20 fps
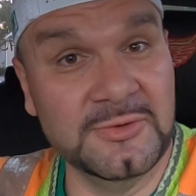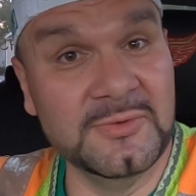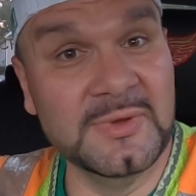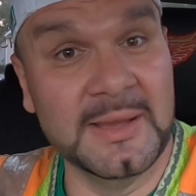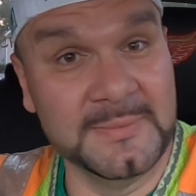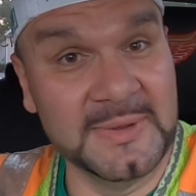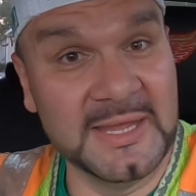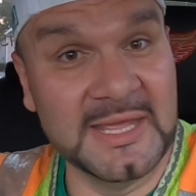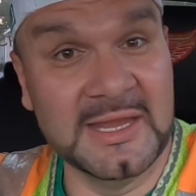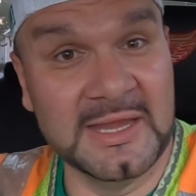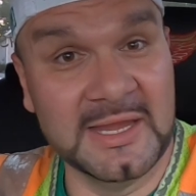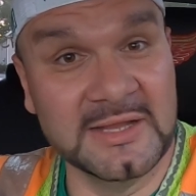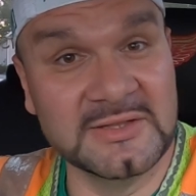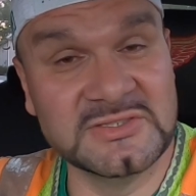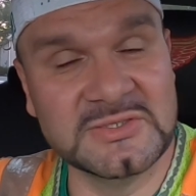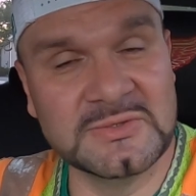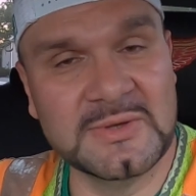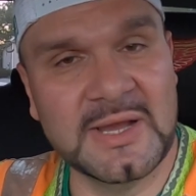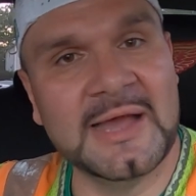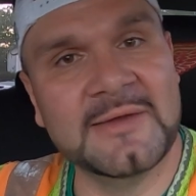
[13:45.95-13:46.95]
I'm getting
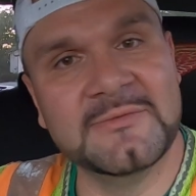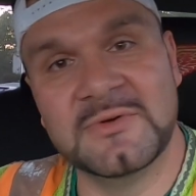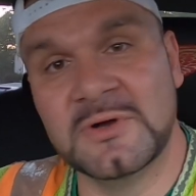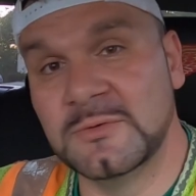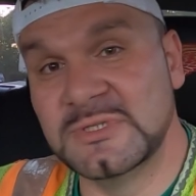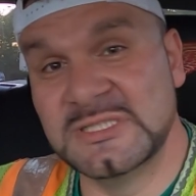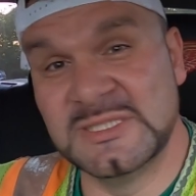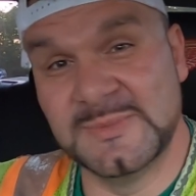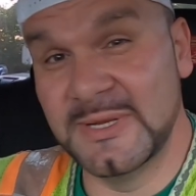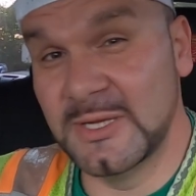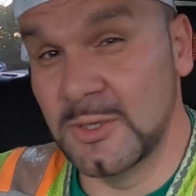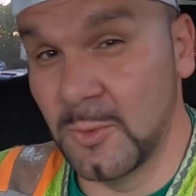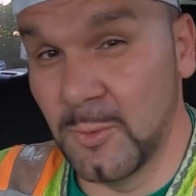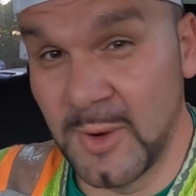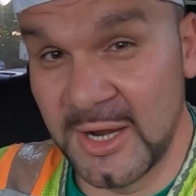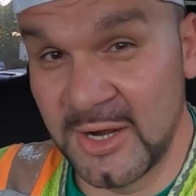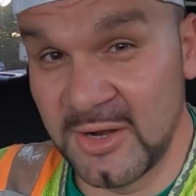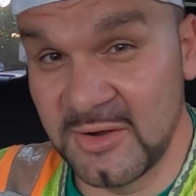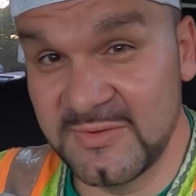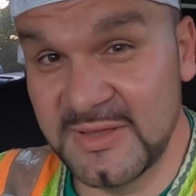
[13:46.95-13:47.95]
into. I've always been
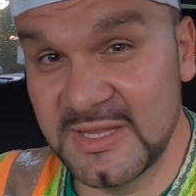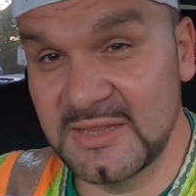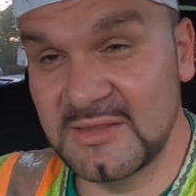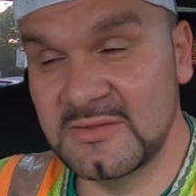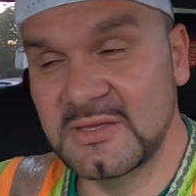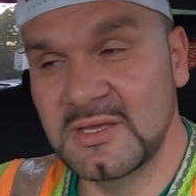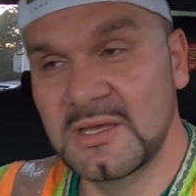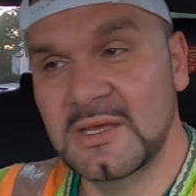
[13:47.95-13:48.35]
aware of it,